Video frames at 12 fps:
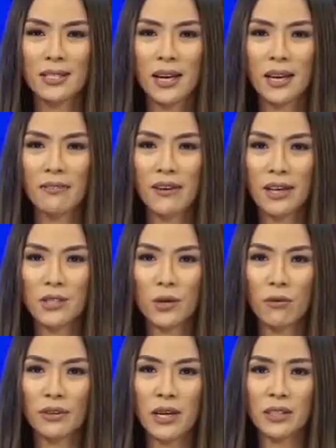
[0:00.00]

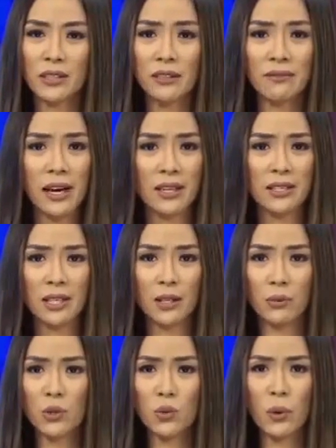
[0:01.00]
Sinovac's COVID-19
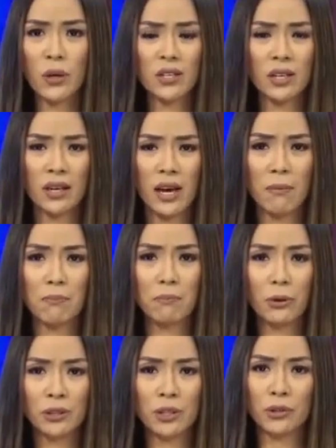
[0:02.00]
vaccine was once again
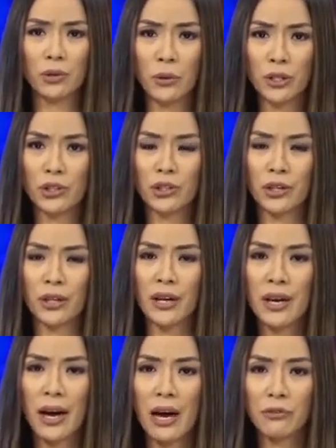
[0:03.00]
put into question
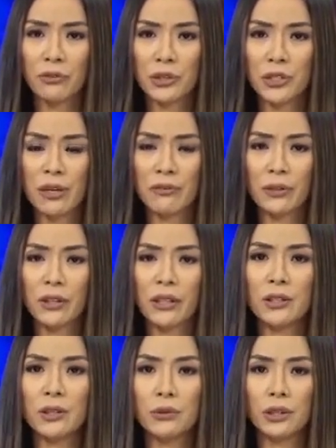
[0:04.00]
after
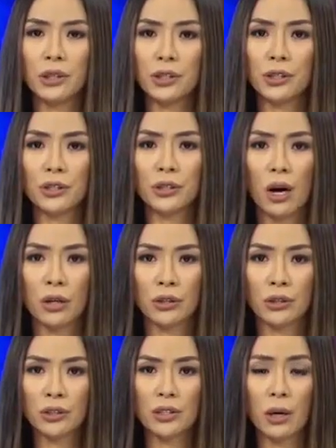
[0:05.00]
several Indonesian
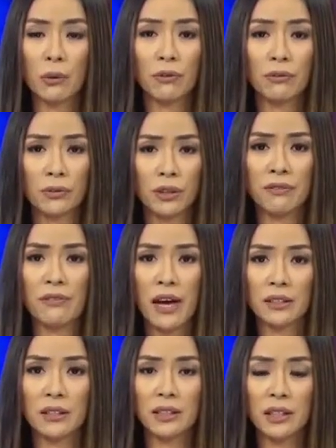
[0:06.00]
doctors that were fully
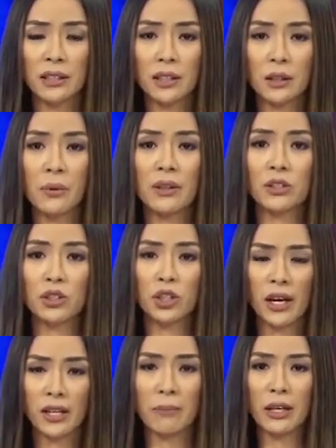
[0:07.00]
vaccinated with a
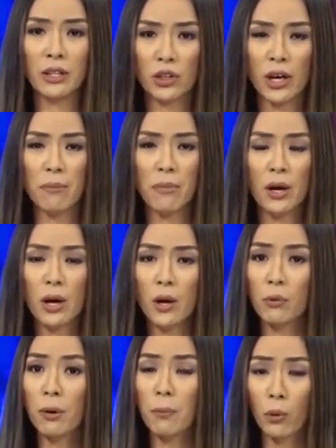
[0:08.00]
China-made jab
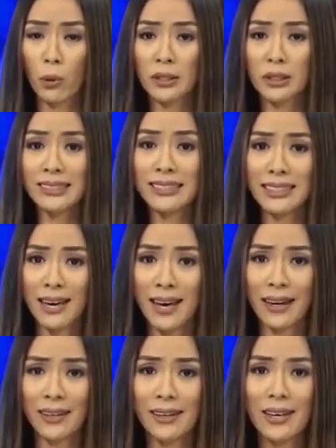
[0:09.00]
reportedly
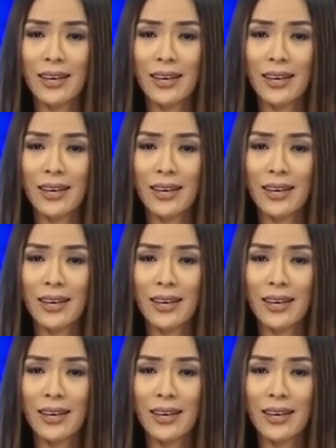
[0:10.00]
died.